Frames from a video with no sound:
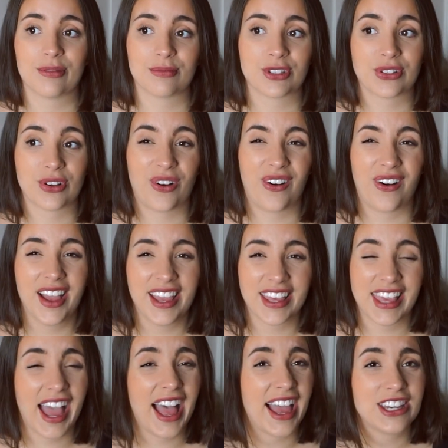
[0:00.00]
So
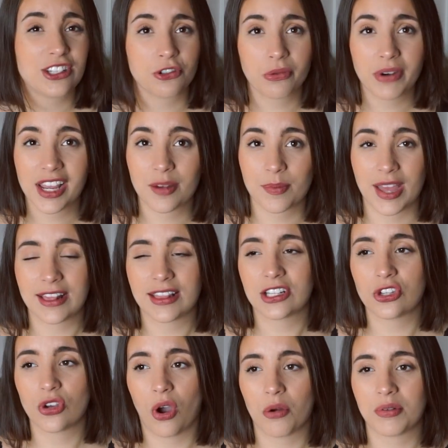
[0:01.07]
yeah, I do recommend
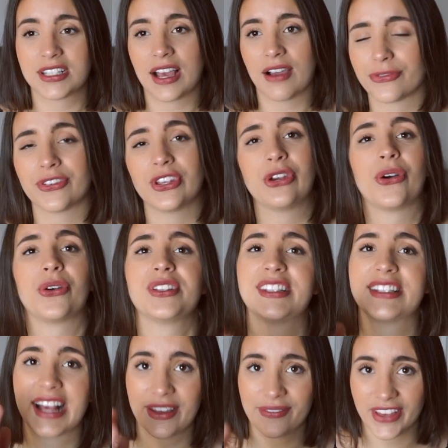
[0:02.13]
that you always have, you know,
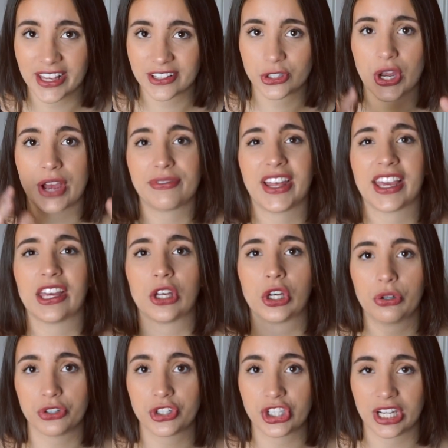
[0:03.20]
savings to have like a
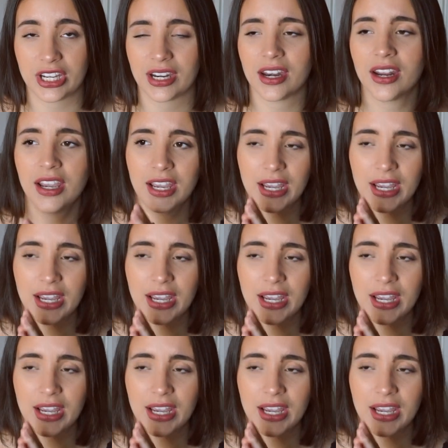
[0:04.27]
cushion,